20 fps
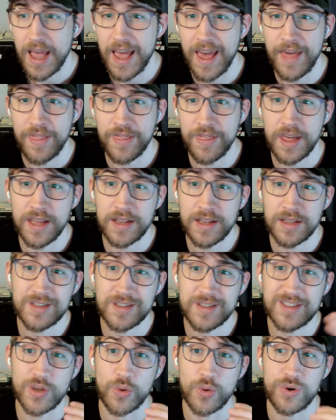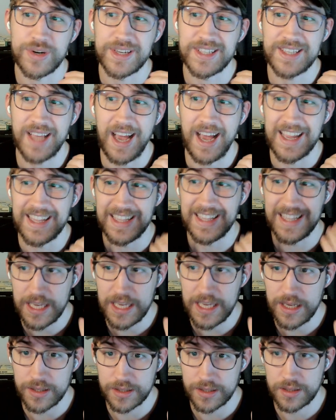and then stores
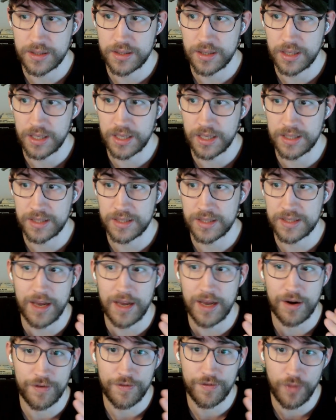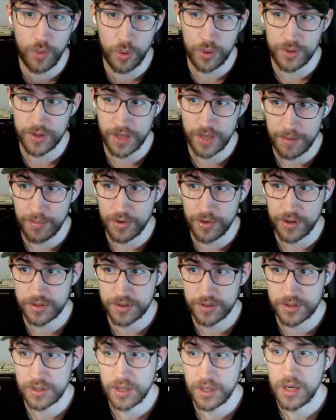IDs instead of full
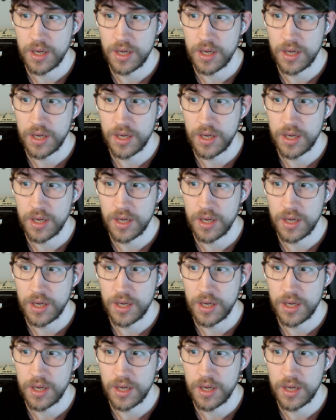numbers.